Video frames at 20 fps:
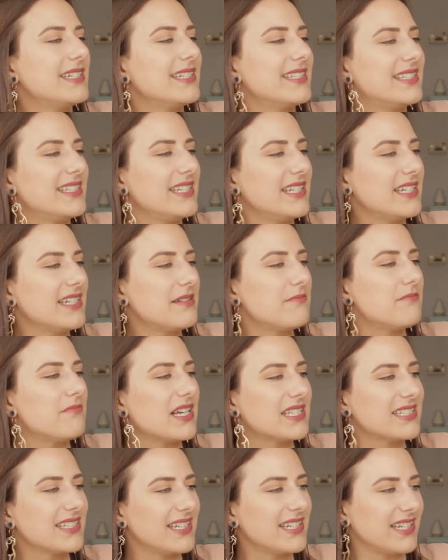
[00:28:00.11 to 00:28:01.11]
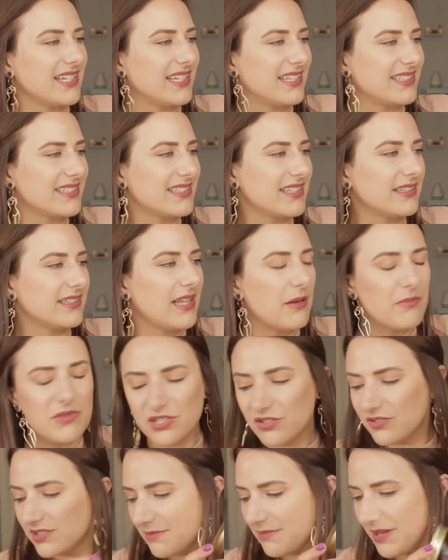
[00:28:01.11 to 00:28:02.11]
Deseeded muscadines, lemon
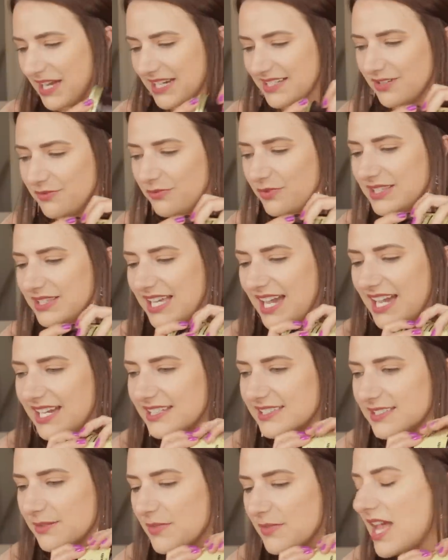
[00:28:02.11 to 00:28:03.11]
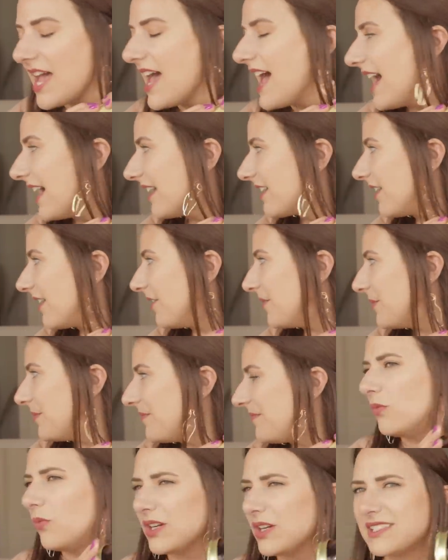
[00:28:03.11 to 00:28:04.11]
juice and pectin. What the heck is a, Echo,
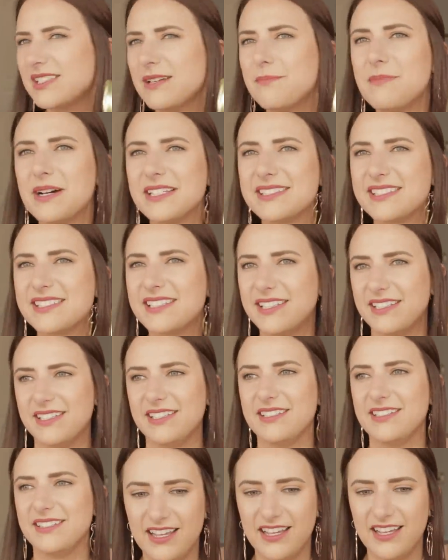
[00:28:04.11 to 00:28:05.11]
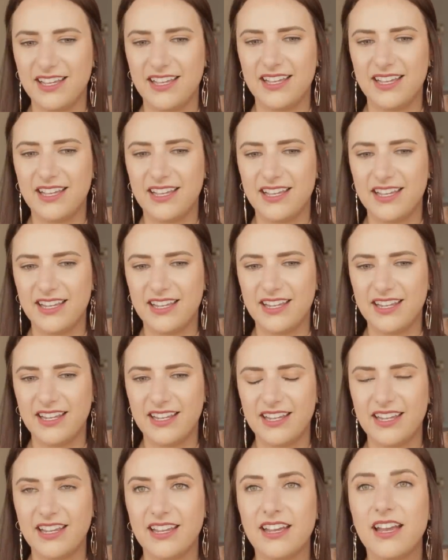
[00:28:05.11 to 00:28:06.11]
what's a muscadine? Muscadine is
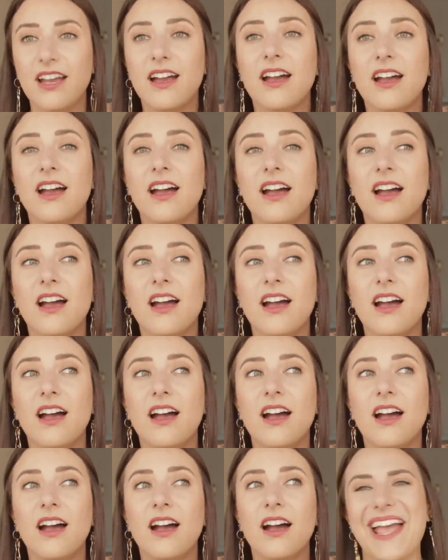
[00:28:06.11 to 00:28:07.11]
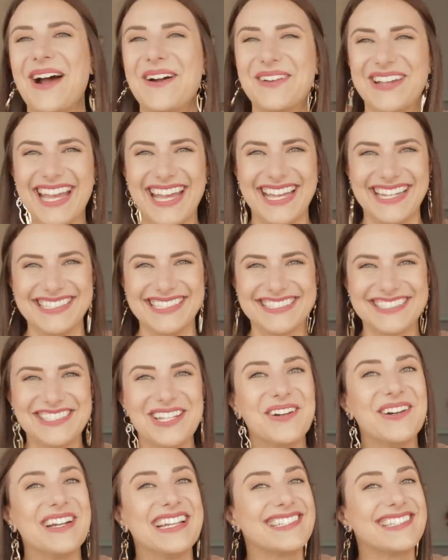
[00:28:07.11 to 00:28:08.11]
a noun meaning of grape? Okay,
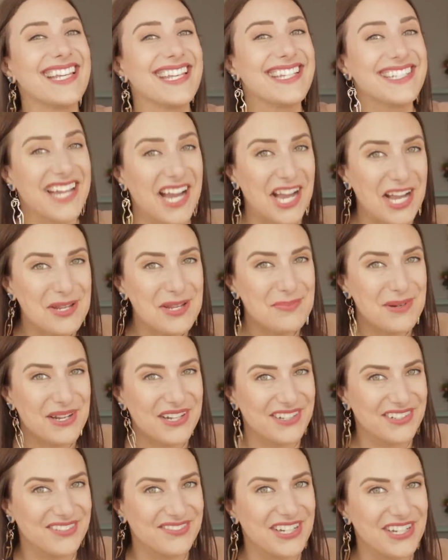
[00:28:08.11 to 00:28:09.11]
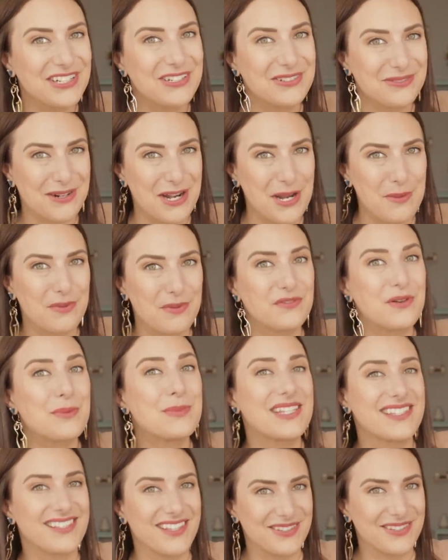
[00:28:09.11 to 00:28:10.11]
so it's a type of grape
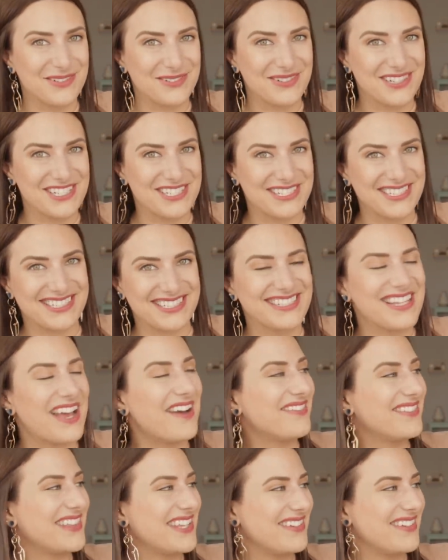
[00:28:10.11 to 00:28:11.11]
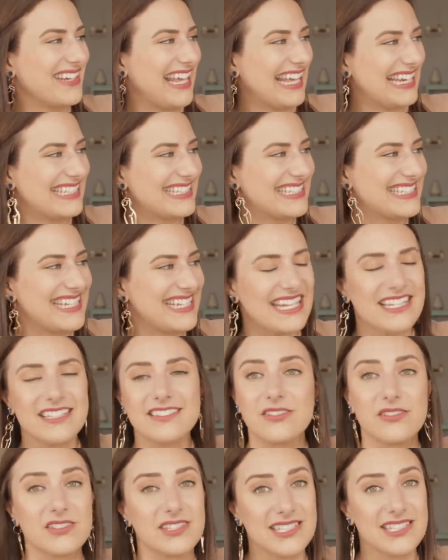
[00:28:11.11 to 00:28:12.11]
from the southern regions of the United
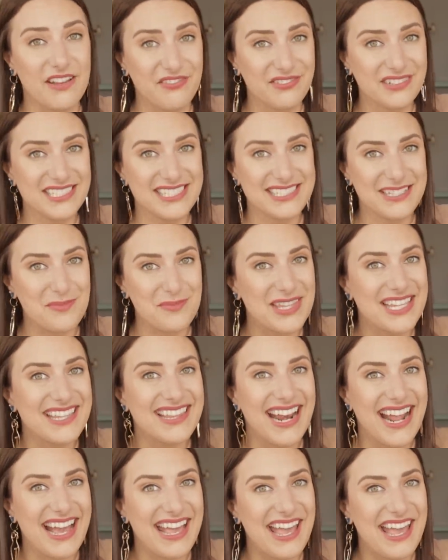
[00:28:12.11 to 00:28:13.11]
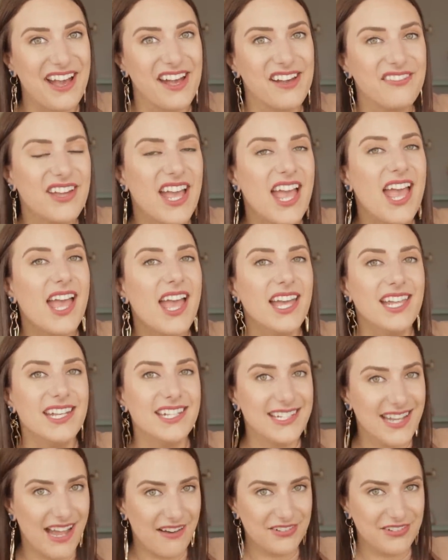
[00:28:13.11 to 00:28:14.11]
States, so it's definitely something that I have
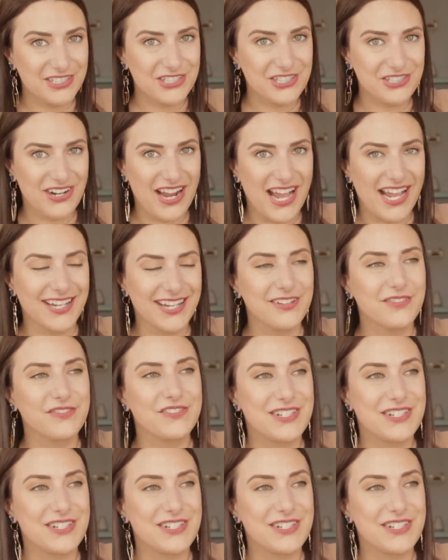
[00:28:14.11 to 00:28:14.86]
never tried.